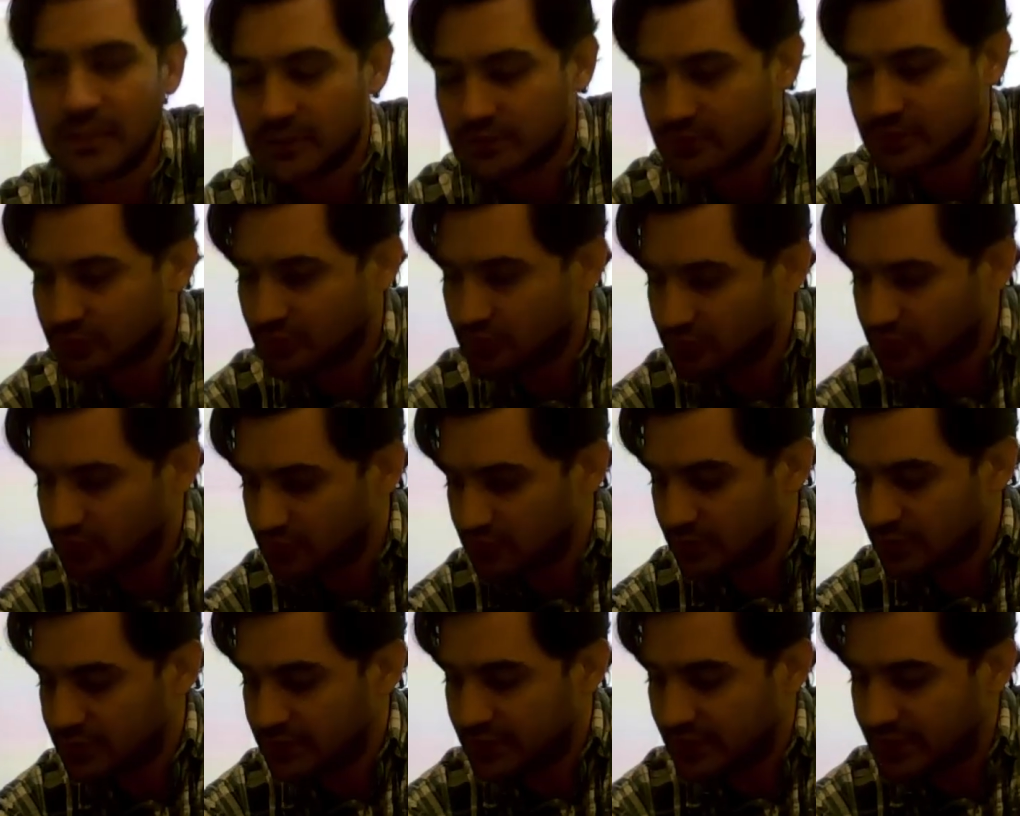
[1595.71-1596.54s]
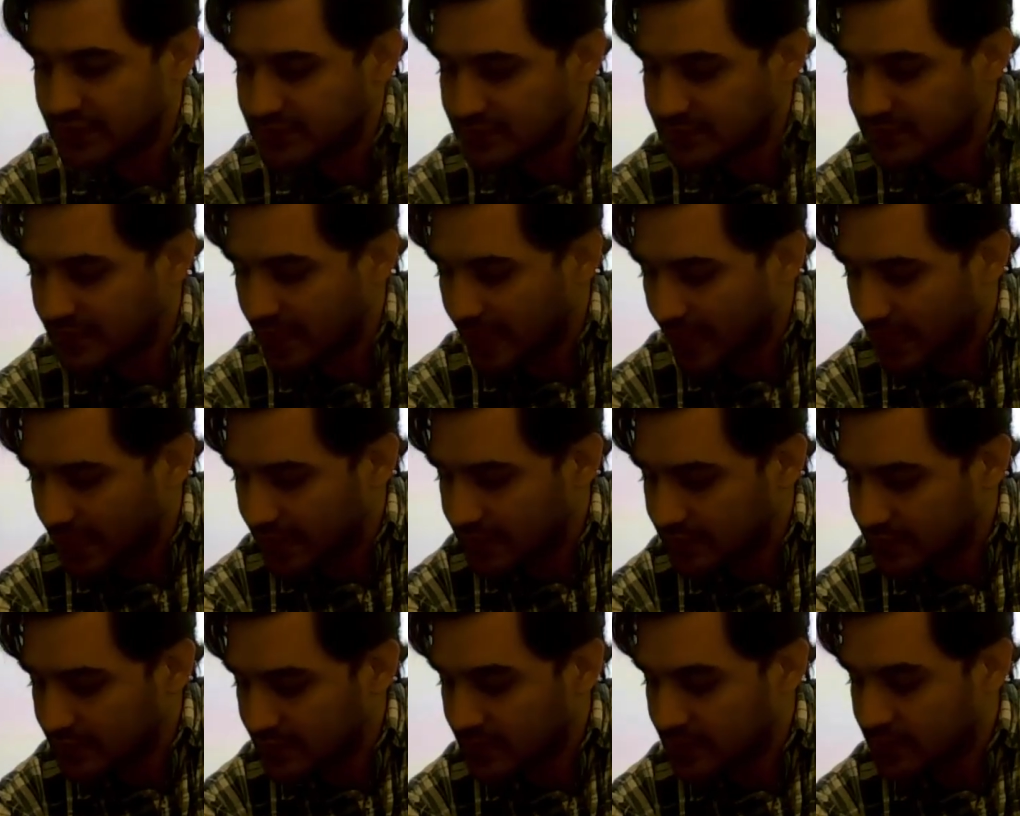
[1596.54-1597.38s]
So the stresses
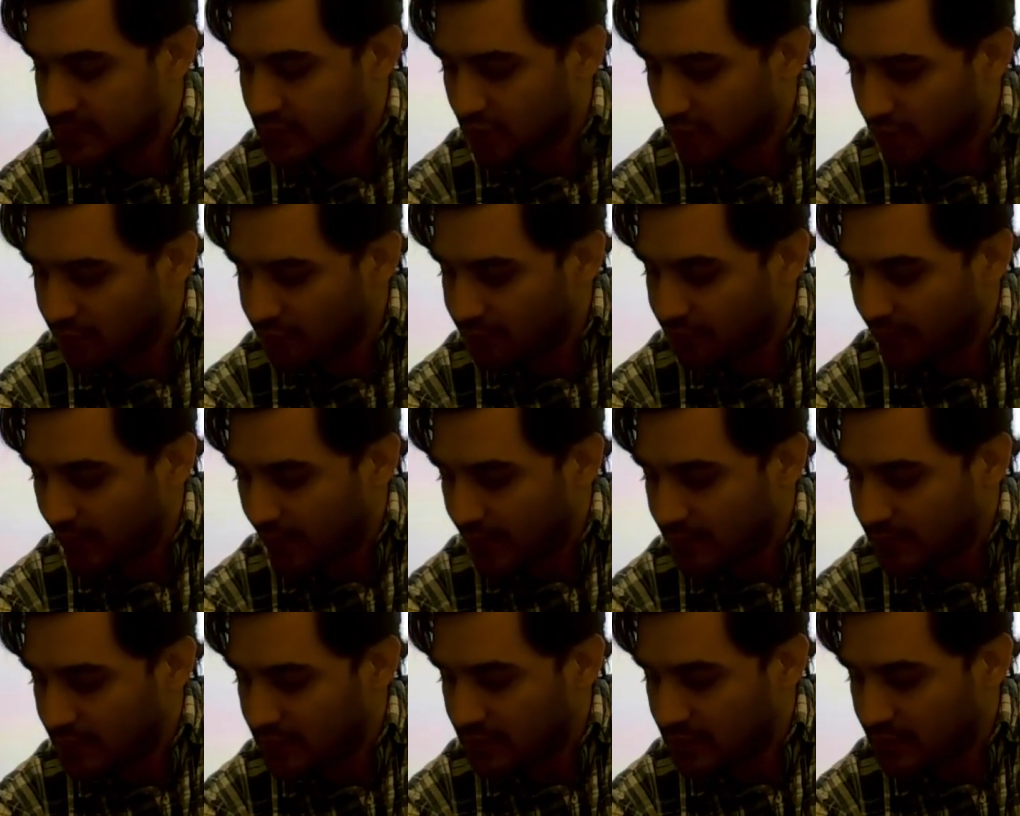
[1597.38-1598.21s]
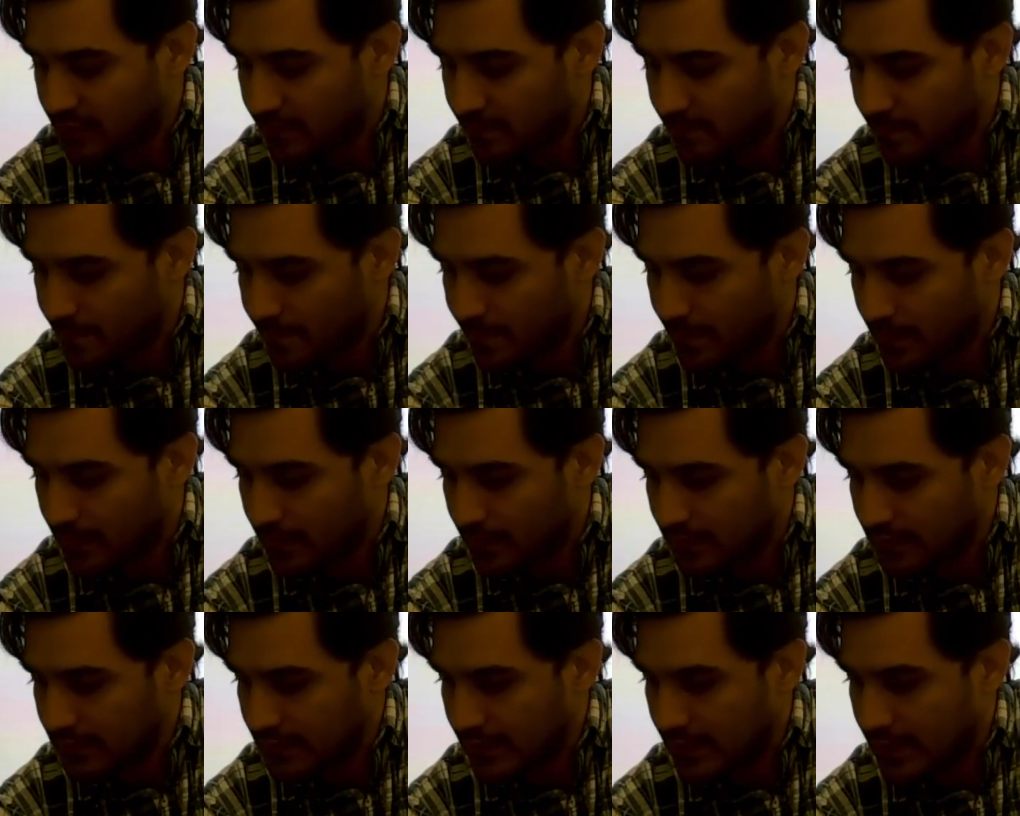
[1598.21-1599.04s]
at the top fiber
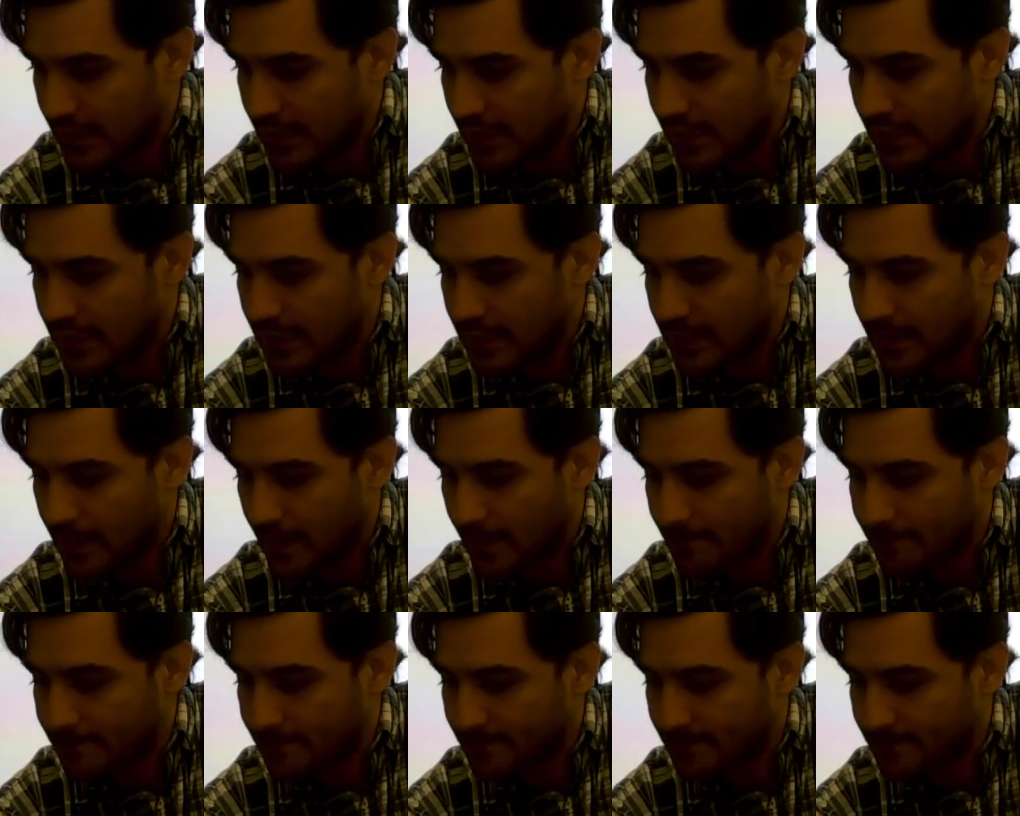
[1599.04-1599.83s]
are